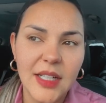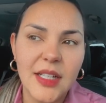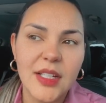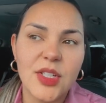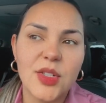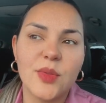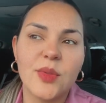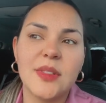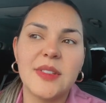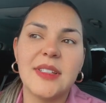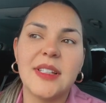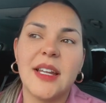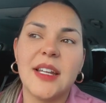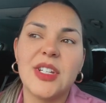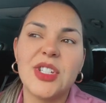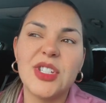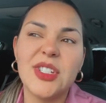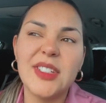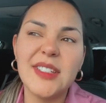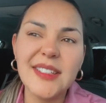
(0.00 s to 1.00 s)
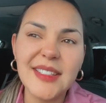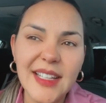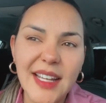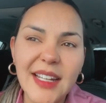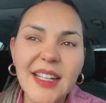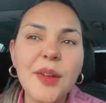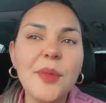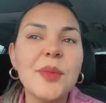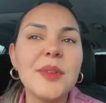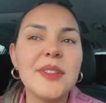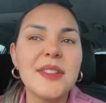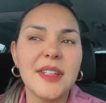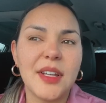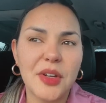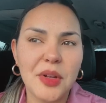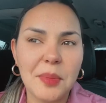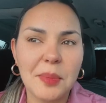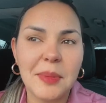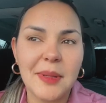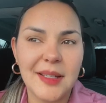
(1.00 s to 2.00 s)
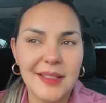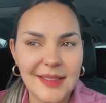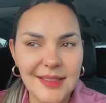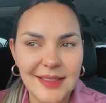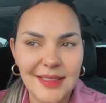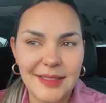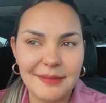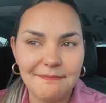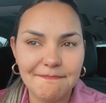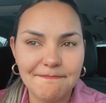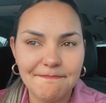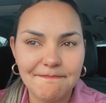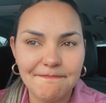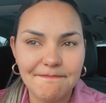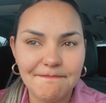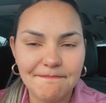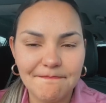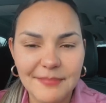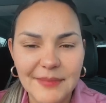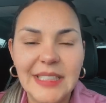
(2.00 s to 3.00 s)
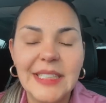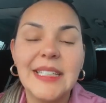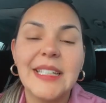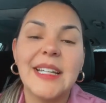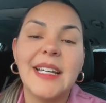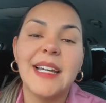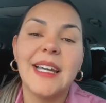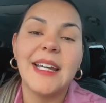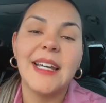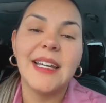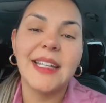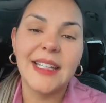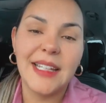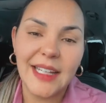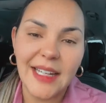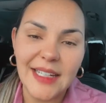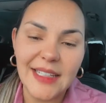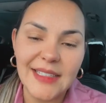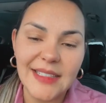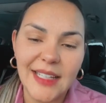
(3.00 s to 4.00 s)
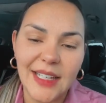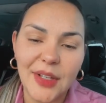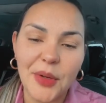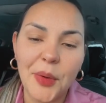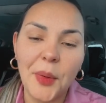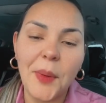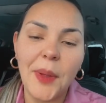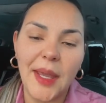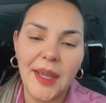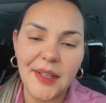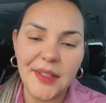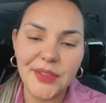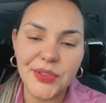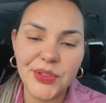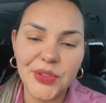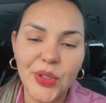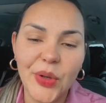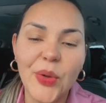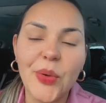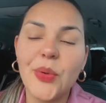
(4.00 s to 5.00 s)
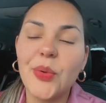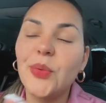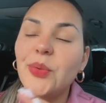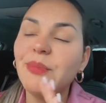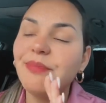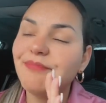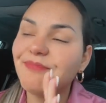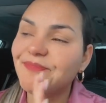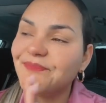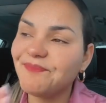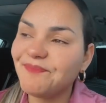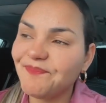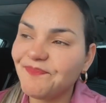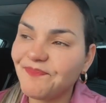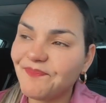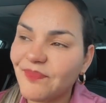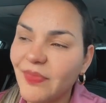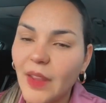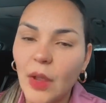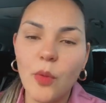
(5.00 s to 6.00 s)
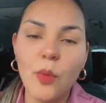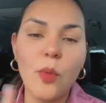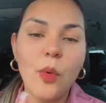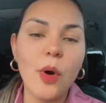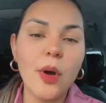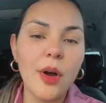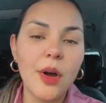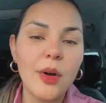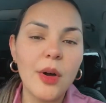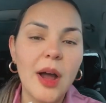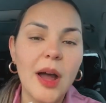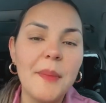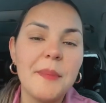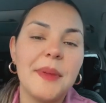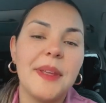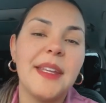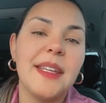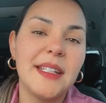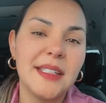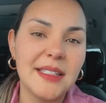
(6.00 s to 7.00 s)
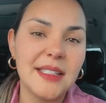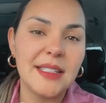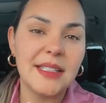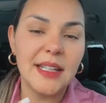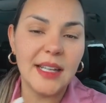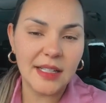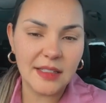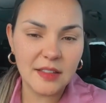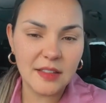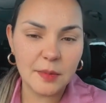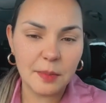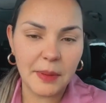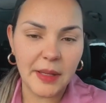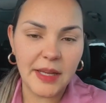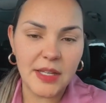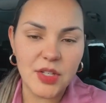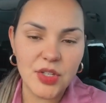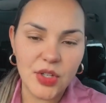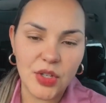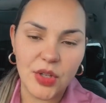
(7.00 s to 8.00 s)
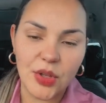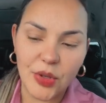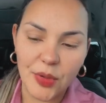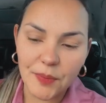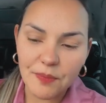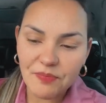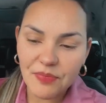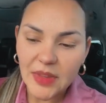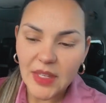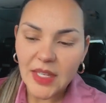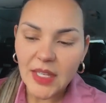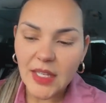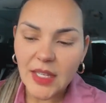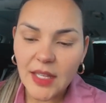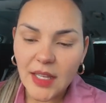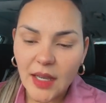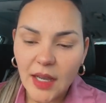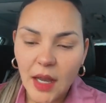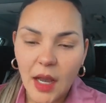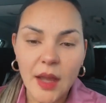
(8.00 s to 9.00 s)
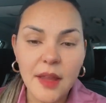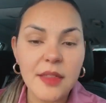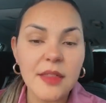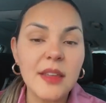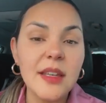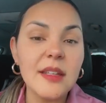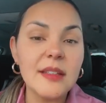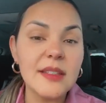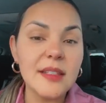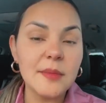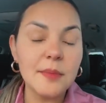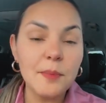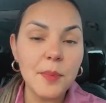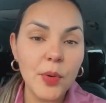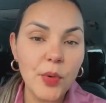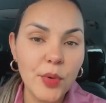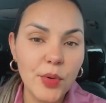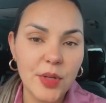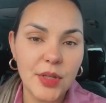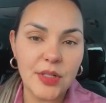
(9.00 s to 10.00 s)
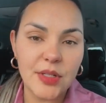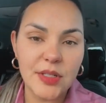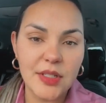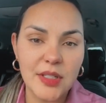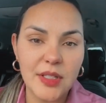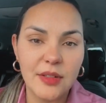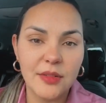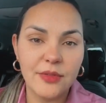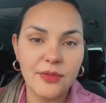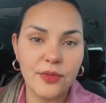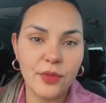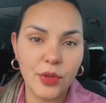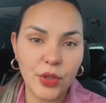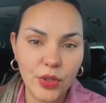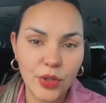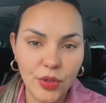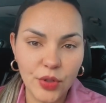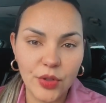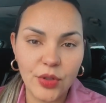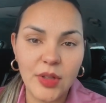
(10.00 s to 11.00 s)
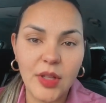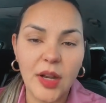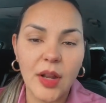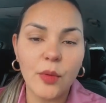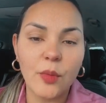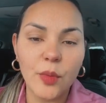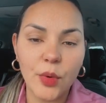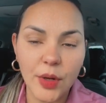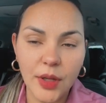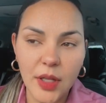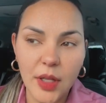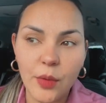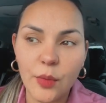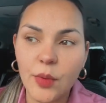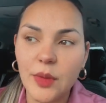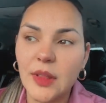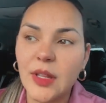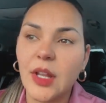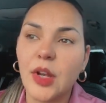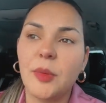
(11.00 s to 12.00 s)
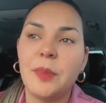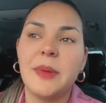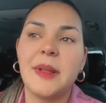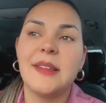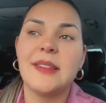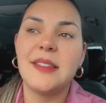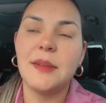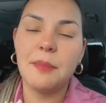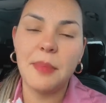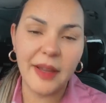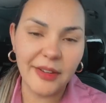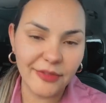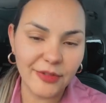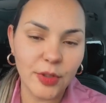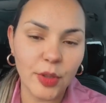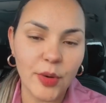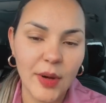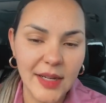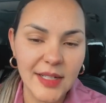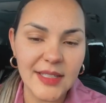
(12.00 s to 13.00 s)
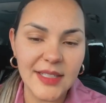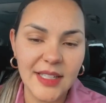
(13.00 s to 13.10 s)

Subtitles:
She was like, she said that was nanoplasty. And then I say, okay, so what I'm here to explain to you, I think it's important for you that are working with nanoplasty by Flora